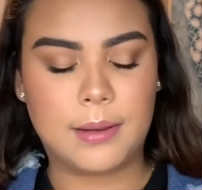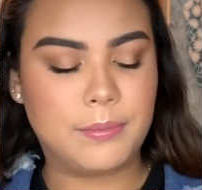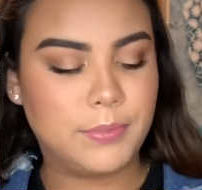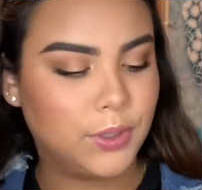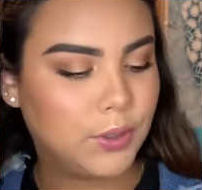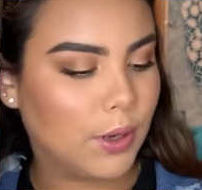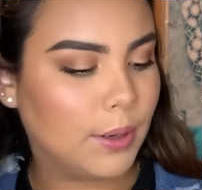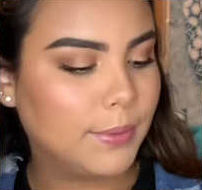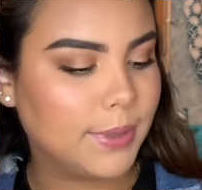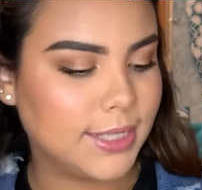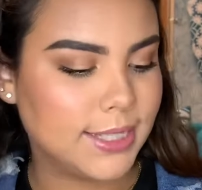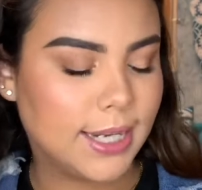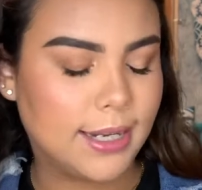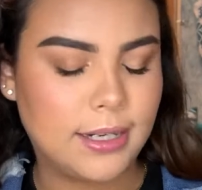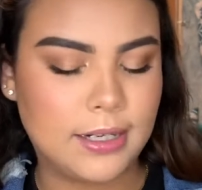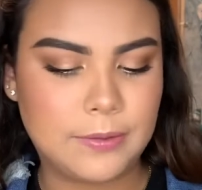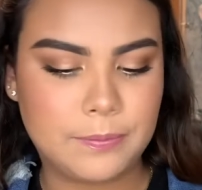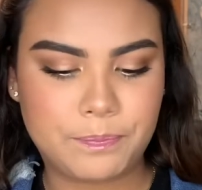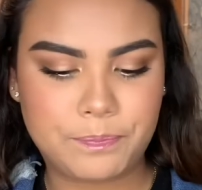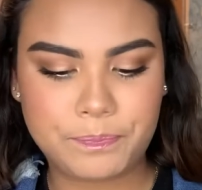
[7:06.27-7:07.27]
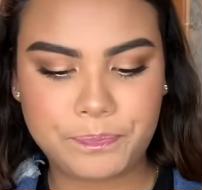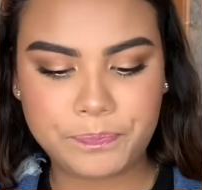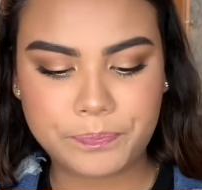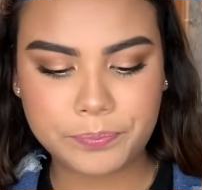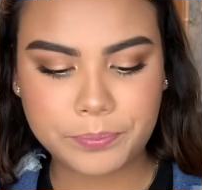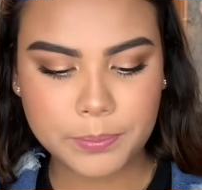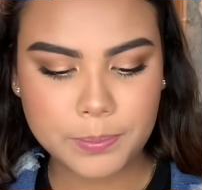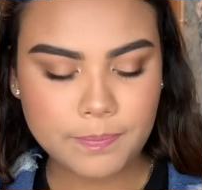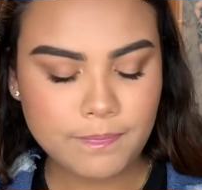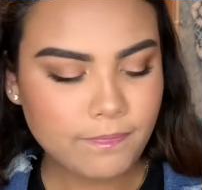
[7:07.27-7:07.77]
So I'm excited.
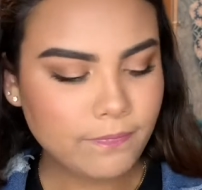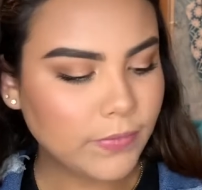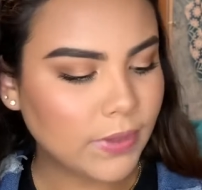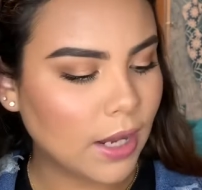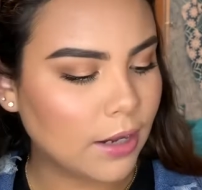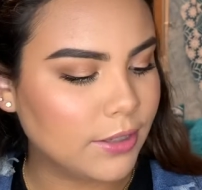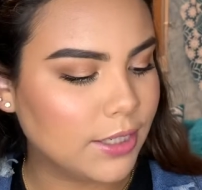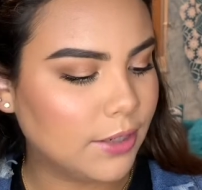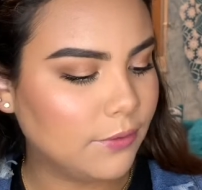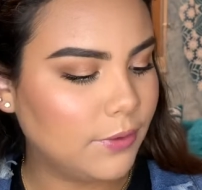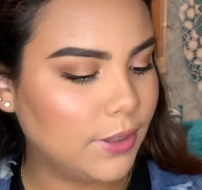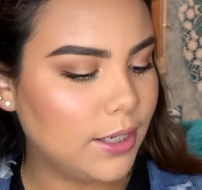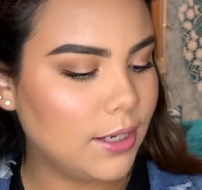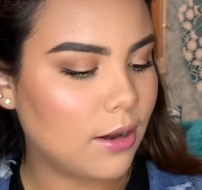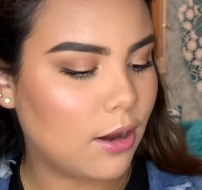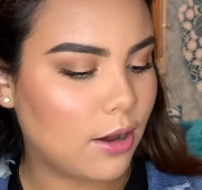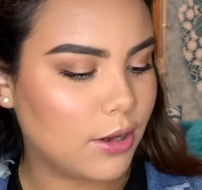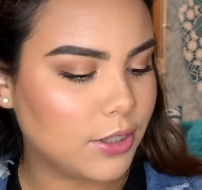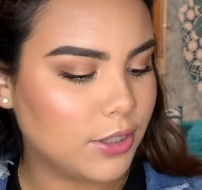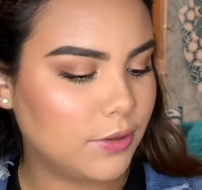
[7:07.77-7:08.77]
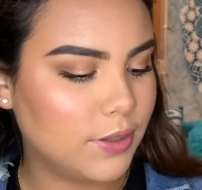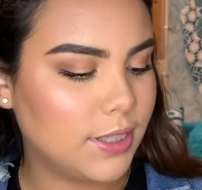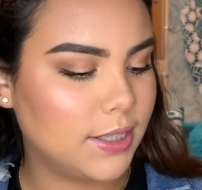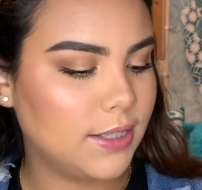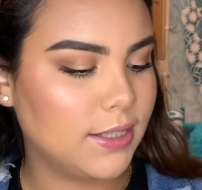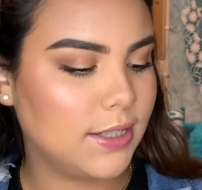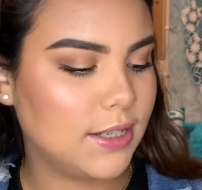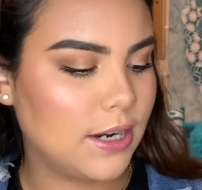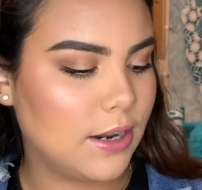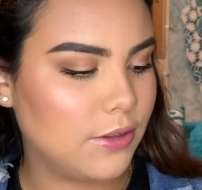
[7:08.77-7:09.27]
I'll definitely, also this
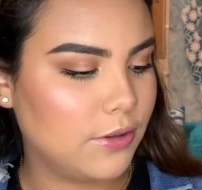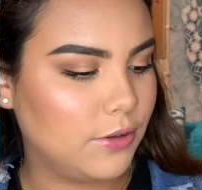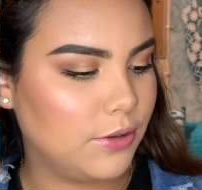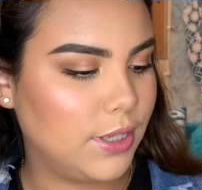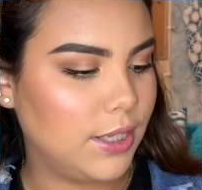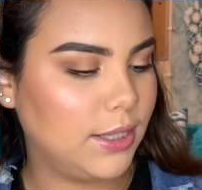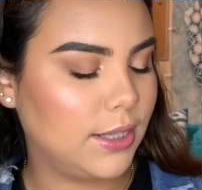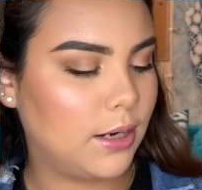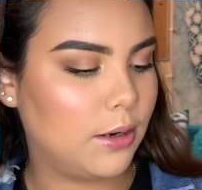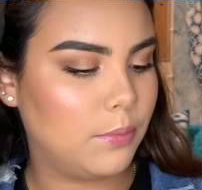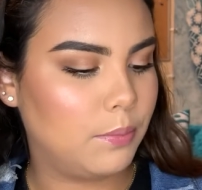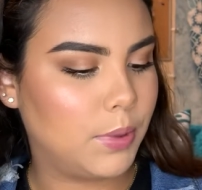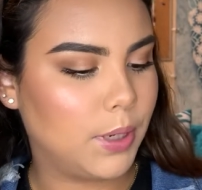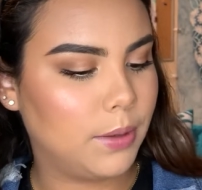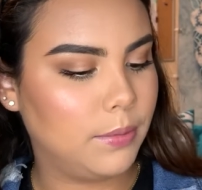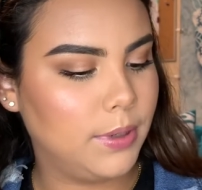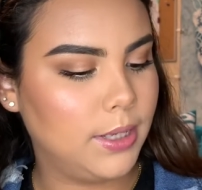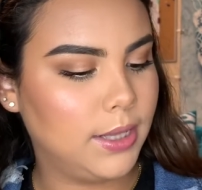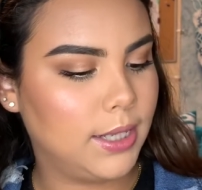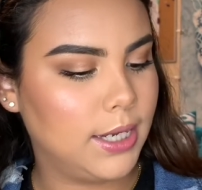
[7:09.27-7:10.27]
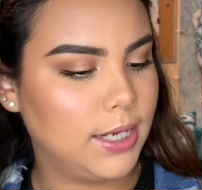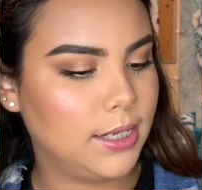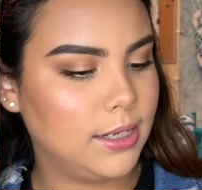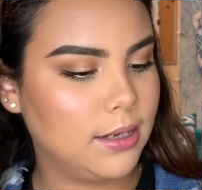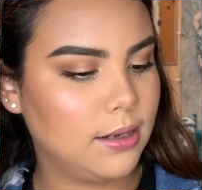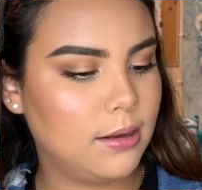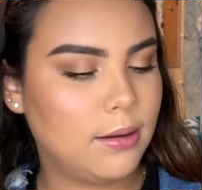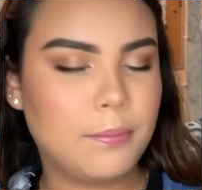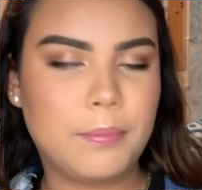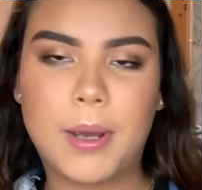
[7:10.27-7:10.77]
is another thing that I'll probably
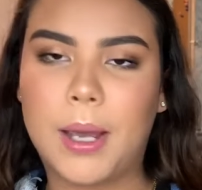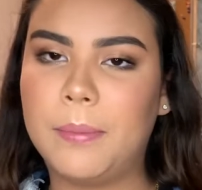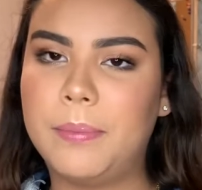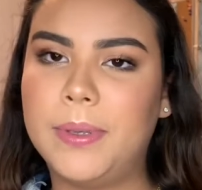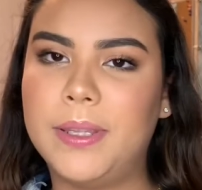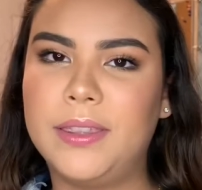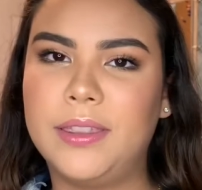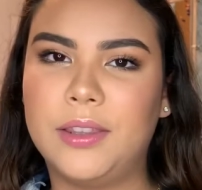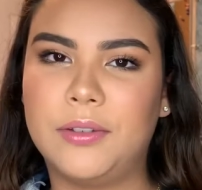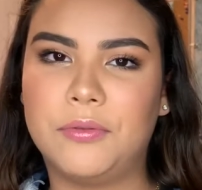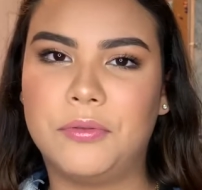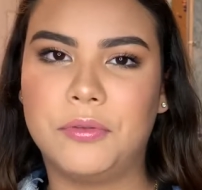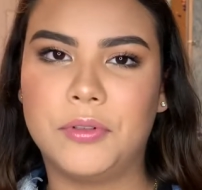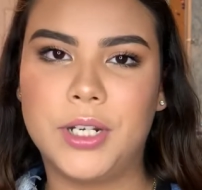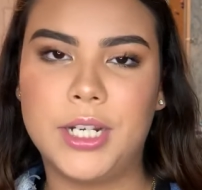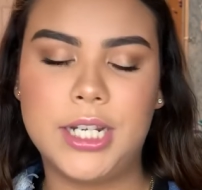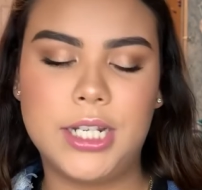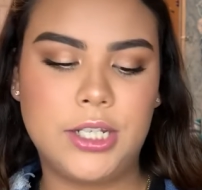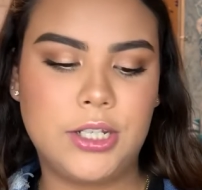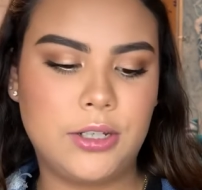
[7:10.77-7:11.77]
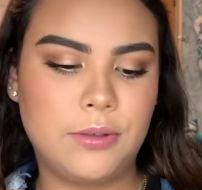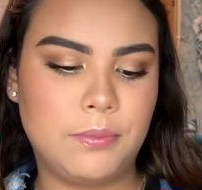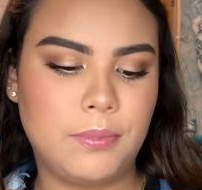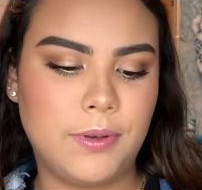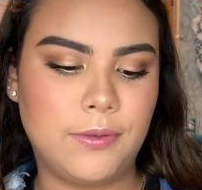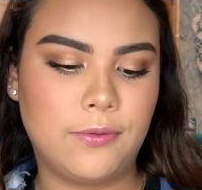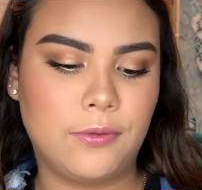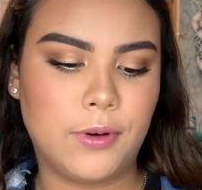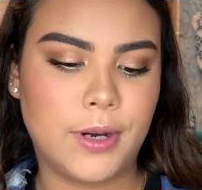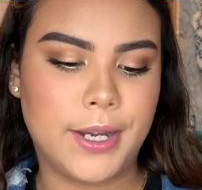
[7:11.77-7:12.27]
like pop in the fridge
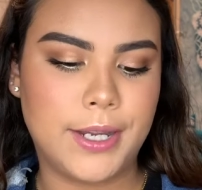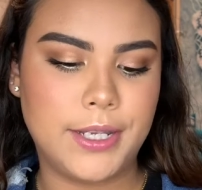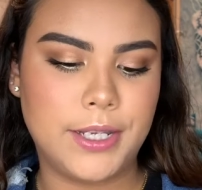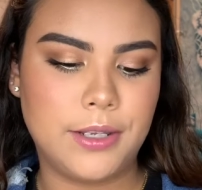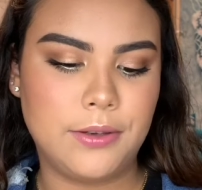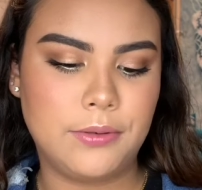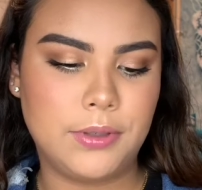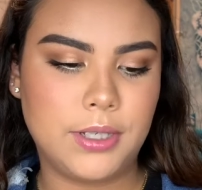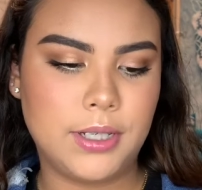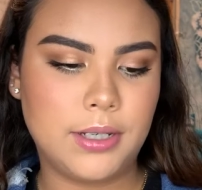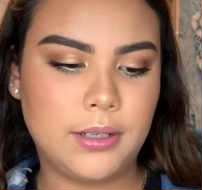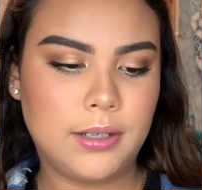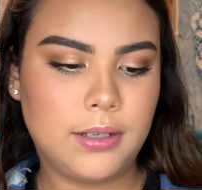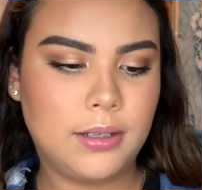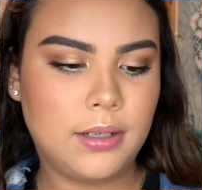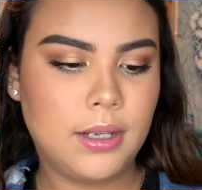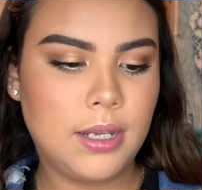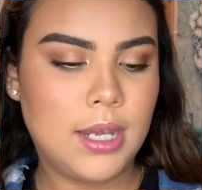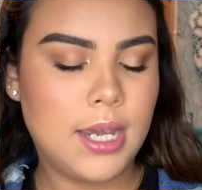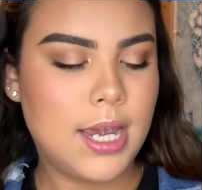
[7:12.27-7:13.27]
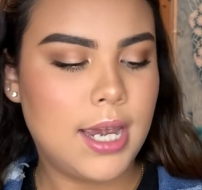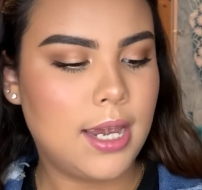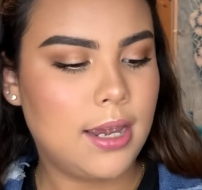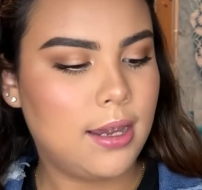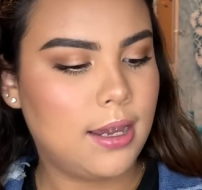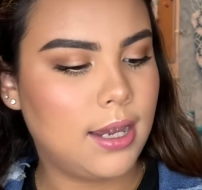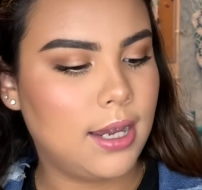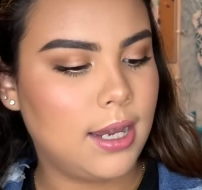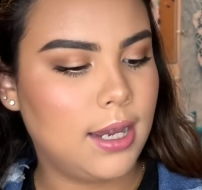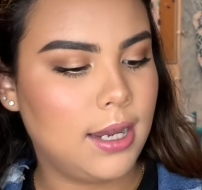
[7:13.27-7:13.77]
before I use it,
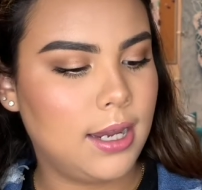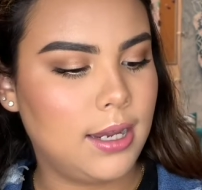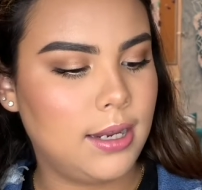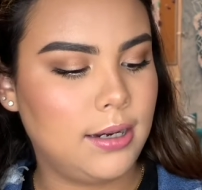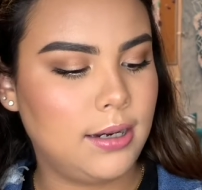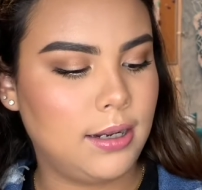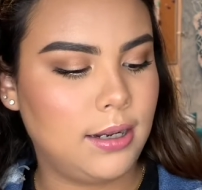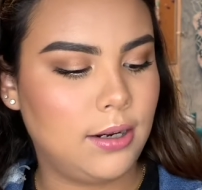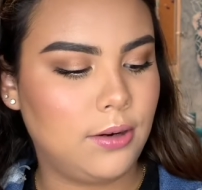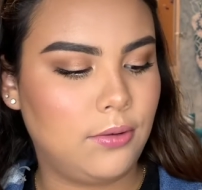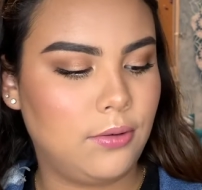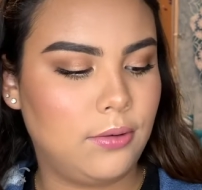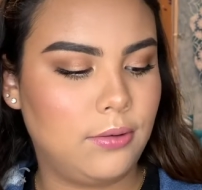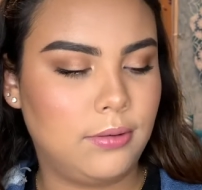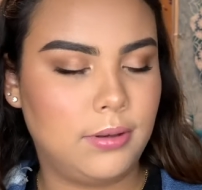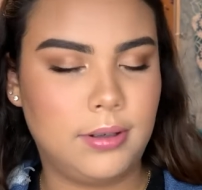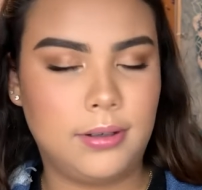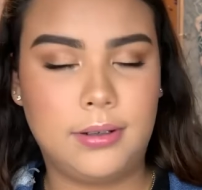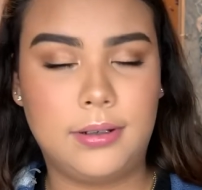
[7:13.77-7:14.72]
and it'll